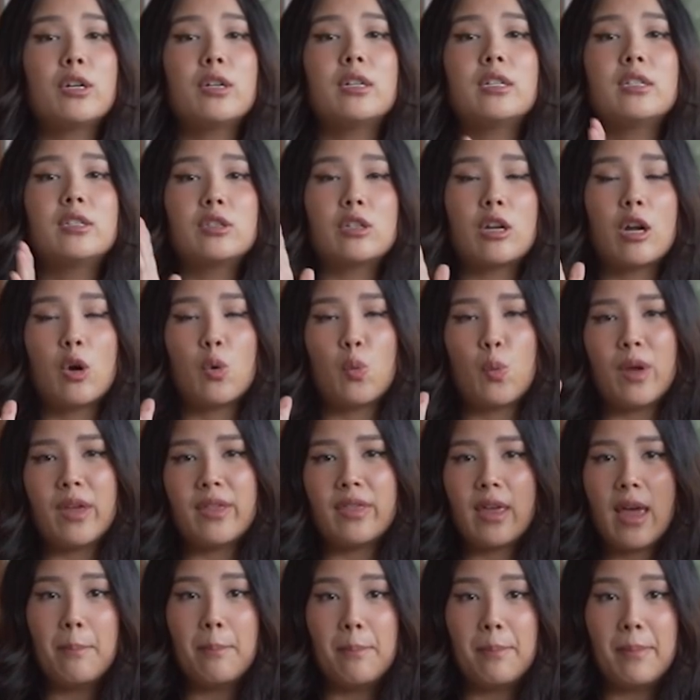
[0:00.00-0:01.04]
going to start
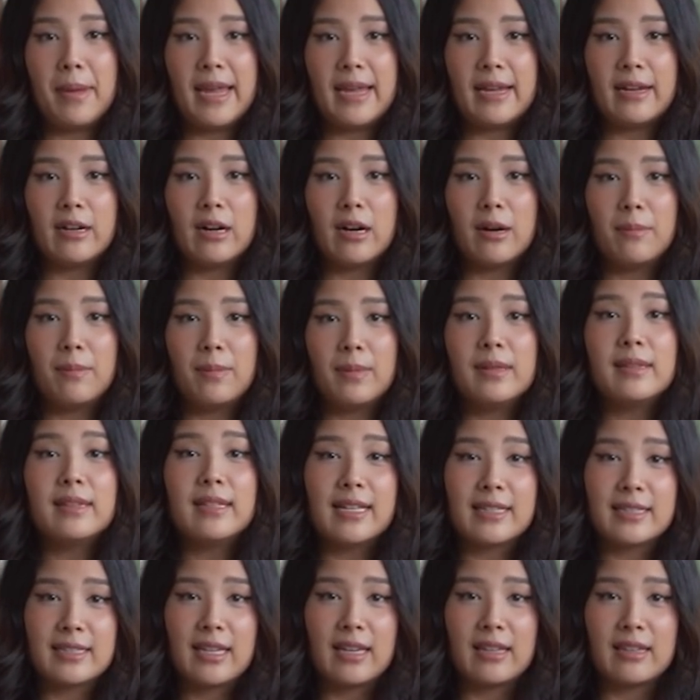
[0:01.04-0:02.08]
with makeup.
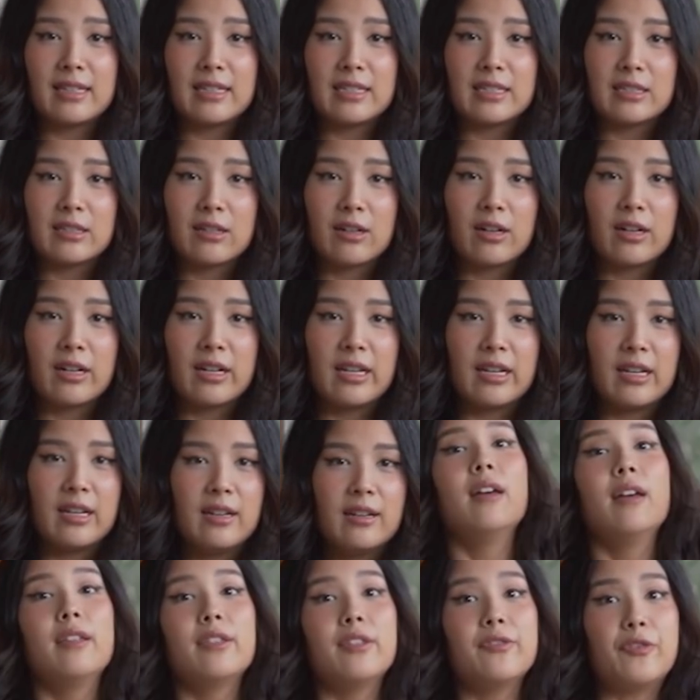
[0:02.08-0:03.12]
Let's get this started.
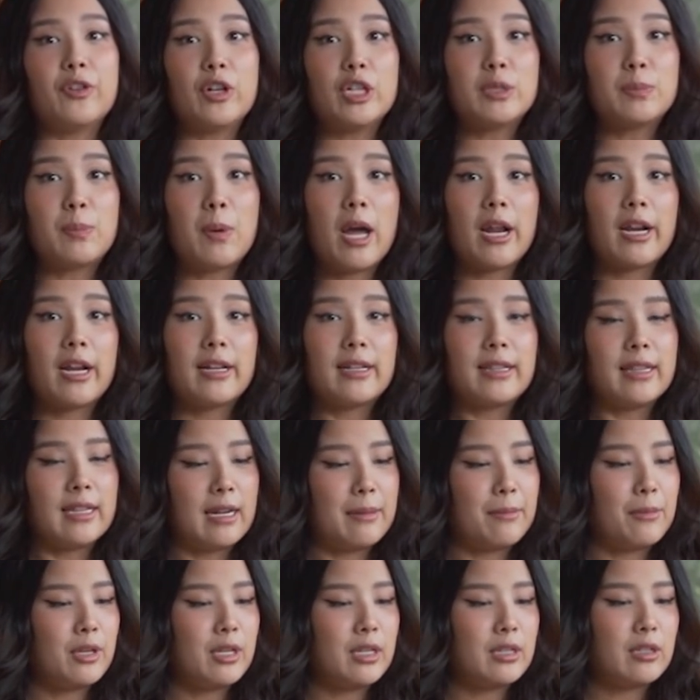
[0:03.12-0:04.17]
The first product that
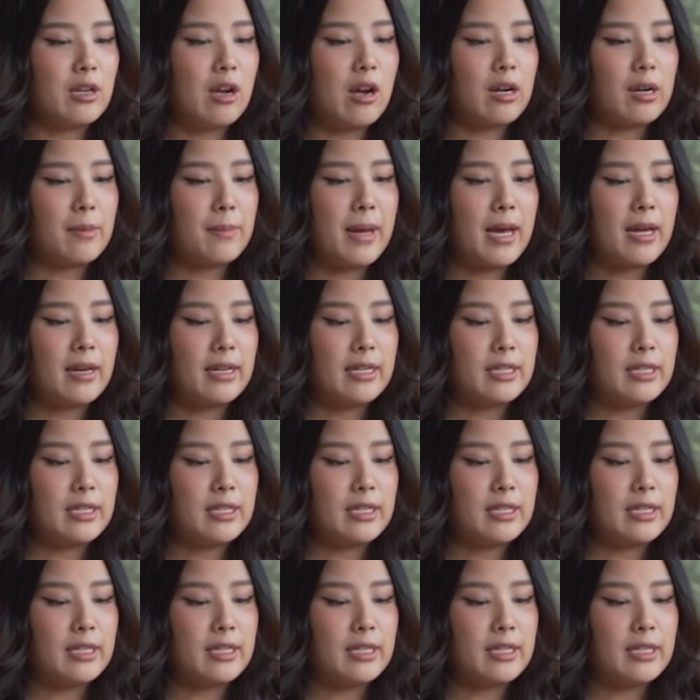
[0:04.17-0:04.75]
I'm going to talk about